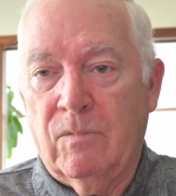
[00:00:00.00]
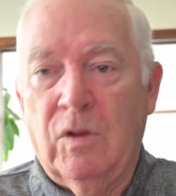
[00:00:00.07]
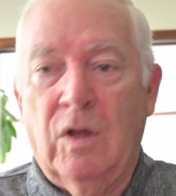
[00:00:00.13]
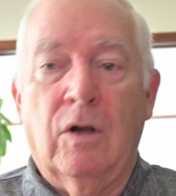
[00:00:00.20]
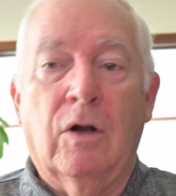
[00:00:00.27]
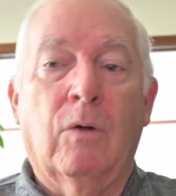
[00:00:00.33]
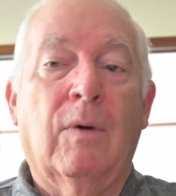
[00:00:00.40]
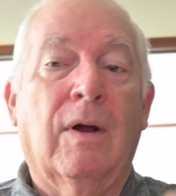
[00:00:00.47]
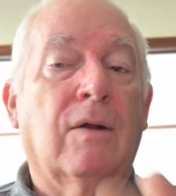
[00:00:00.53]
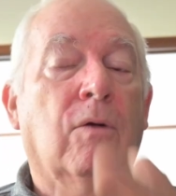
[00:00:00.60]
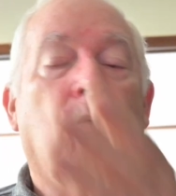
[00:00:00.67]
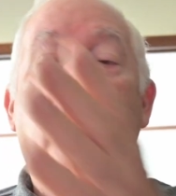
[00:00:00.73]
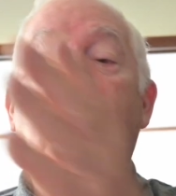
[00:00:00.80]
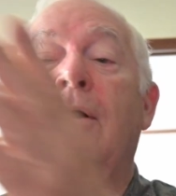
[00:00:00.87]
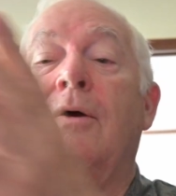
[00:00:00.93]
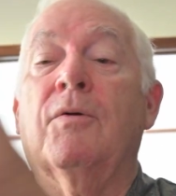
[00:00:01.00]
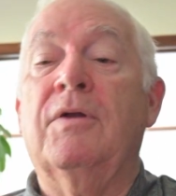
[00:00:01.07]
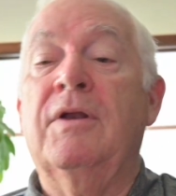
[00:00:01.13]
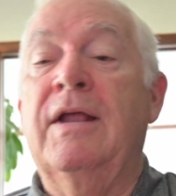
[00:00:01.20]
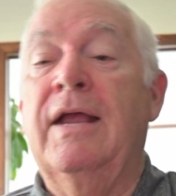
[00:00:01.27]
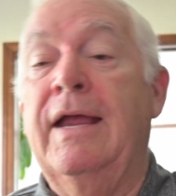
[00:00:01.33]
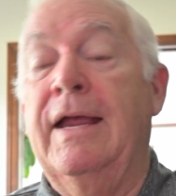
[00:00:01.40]
You know what? We
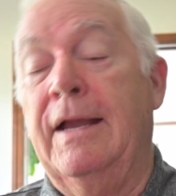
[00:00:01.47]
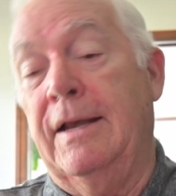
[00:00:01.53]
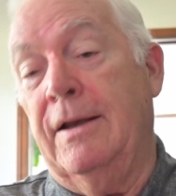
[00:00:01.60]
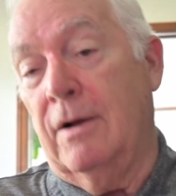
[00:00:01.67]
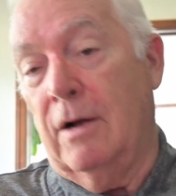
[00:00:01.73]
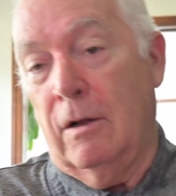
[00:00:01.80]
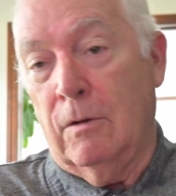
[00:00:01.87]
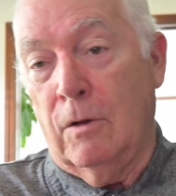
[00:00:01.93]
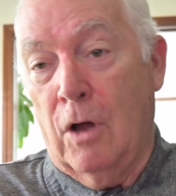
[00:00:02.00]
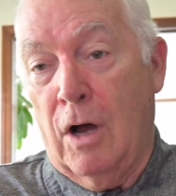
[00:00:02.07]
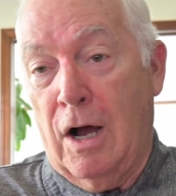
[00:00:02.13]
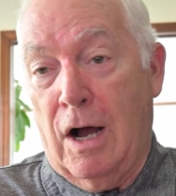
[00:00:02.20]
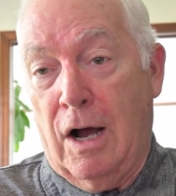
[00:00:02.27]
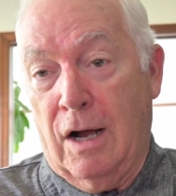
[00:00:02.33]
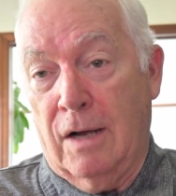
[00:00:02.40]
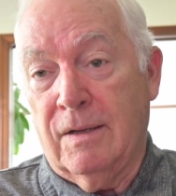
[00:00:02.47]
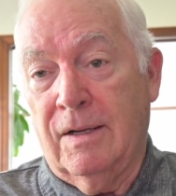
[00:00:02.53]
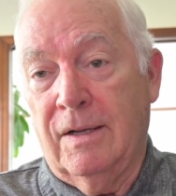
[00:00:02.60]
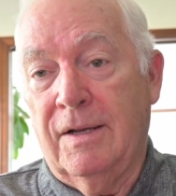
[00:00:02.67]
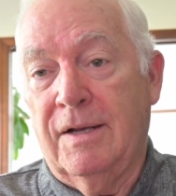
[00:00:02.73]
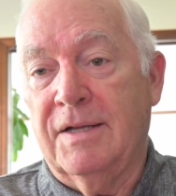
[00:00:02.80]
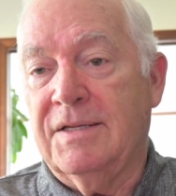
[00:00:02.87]
don't need a law
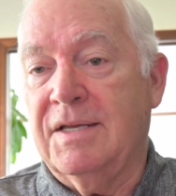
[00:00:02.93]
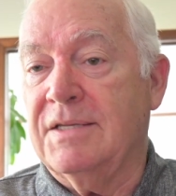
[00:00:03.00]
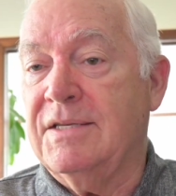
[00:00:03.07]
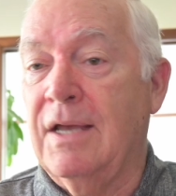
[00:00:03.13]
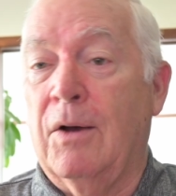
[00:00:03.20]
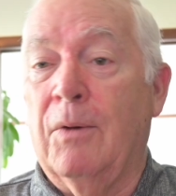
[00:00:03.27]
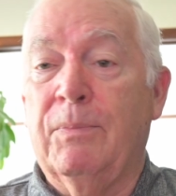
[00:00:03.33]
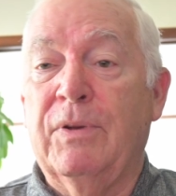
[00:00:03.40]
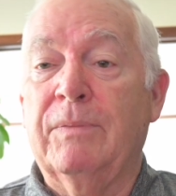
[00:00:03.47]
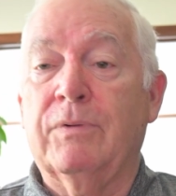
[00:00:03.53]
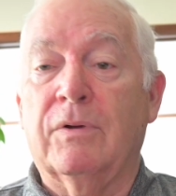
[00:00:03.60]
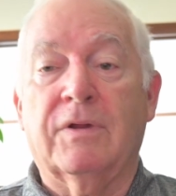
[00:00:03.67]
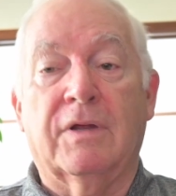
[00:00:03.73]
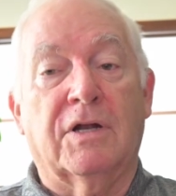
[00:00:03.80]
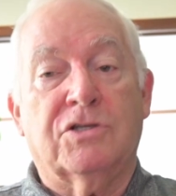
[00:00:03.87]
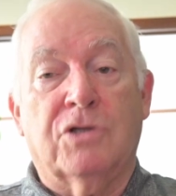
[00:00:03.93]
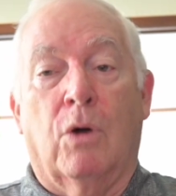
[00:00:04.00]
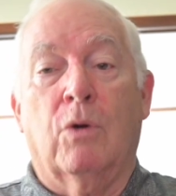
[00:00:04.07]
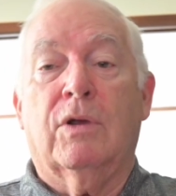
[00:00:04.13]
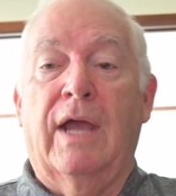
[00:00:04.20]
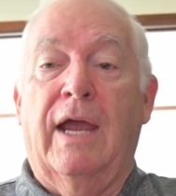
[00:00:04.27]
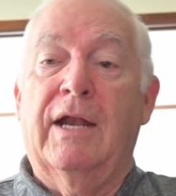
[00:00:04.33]
to tell people that it's
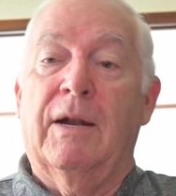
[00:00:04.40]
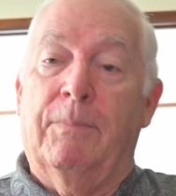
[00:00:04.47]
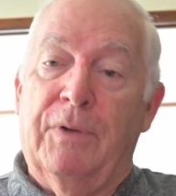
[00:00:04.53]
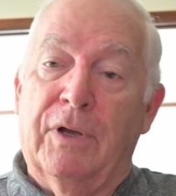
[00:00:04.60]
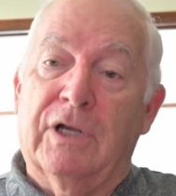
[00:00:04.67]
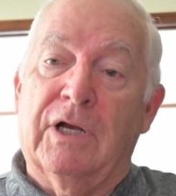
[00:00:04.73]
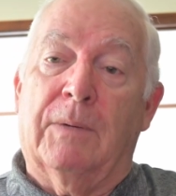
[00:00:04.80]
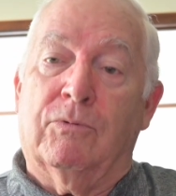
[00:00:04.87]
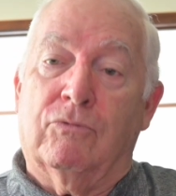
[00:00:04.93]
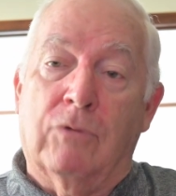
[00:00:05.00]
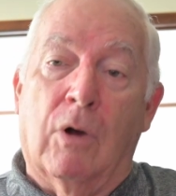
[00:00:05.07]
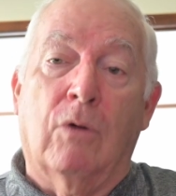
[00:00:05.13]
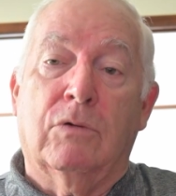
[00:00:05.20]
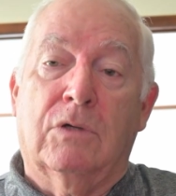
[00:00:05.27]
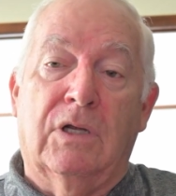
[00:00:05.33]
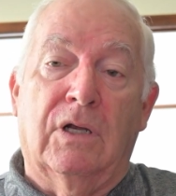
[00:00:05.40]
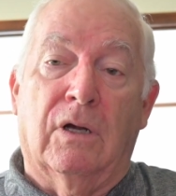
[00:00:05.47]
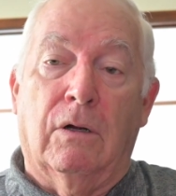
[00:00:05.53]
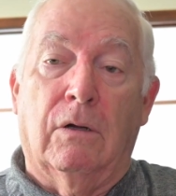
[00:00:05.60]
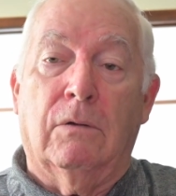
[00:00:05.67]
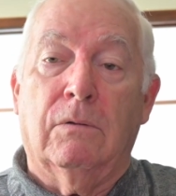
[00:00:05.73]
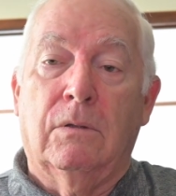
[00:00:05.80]
okay to pick up
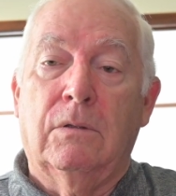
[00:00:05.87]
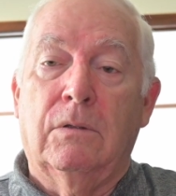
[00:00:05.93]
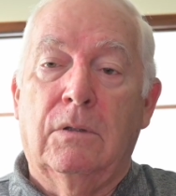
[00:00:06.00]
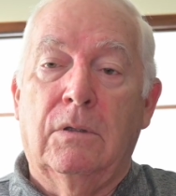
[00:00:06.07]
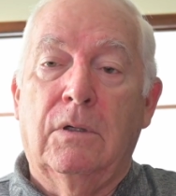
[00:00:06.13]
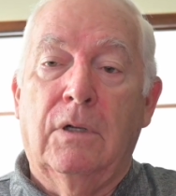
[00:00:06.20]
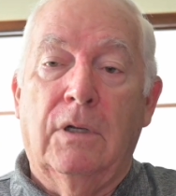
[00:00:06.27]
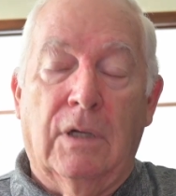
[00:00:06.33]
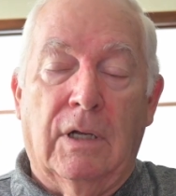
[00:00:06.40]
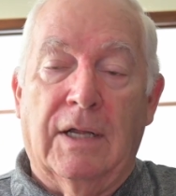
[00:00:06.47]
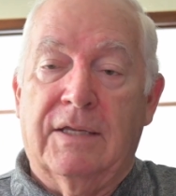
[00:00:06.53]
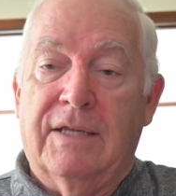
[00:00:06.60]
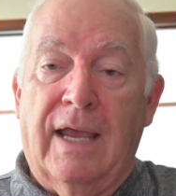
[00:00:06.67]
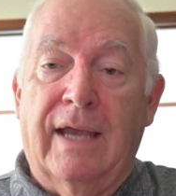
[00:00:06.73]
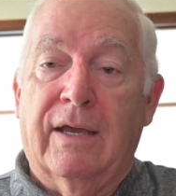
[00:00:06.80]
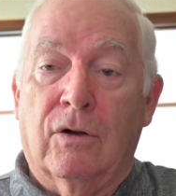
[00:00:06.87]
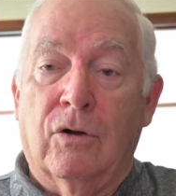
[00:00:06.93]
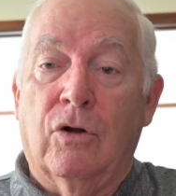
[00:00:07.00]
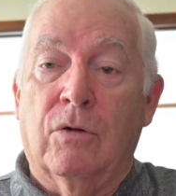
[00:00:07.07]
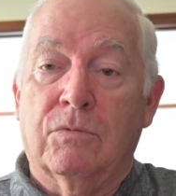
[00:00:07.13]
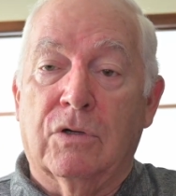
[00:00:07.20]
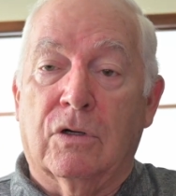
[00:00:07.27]
roadkill and take it
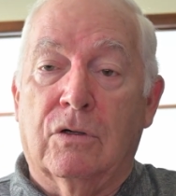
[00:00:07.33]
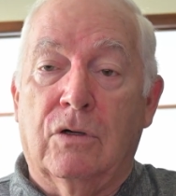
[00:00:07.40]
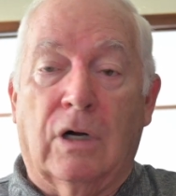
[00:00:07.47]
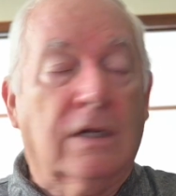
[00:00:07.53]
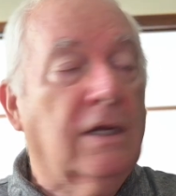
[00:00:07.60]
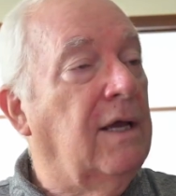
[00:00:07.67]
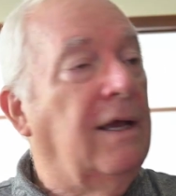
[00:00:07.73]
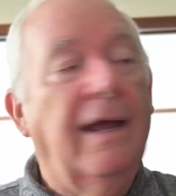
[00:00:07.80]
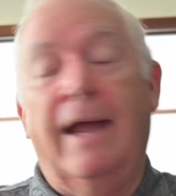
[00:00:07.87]
home to cook.